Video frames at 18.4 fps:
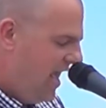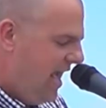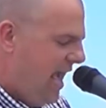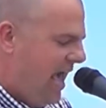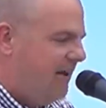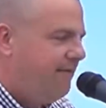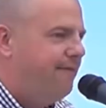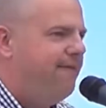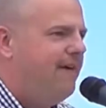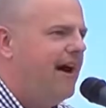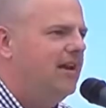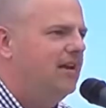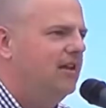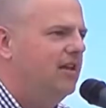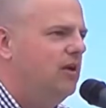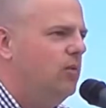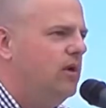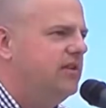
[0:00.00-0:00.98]
And
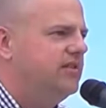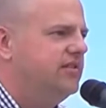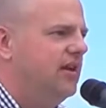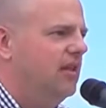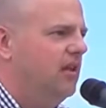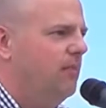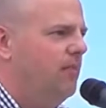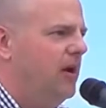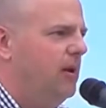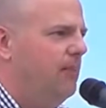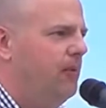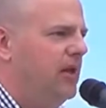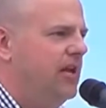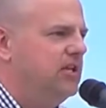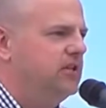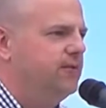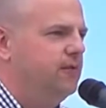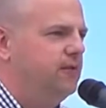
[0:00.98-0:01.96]
finally, we celebrate a
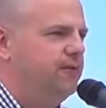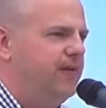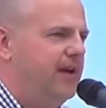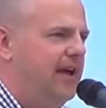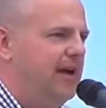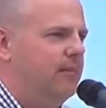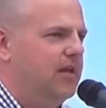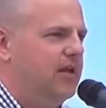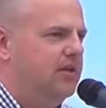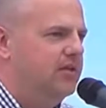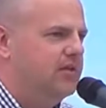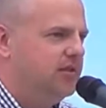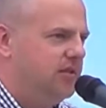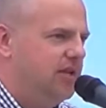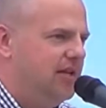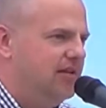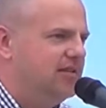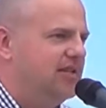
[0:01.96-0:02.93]
place for
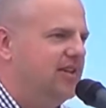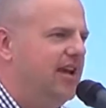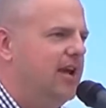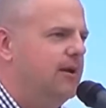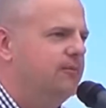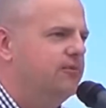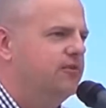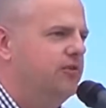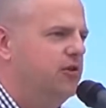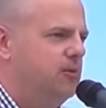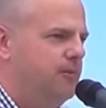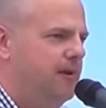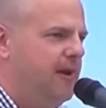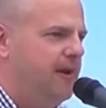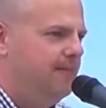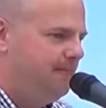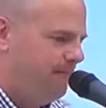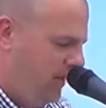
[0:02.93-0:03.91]
families. It's Camp
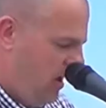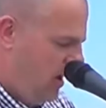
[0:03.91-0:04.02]
Snoopy.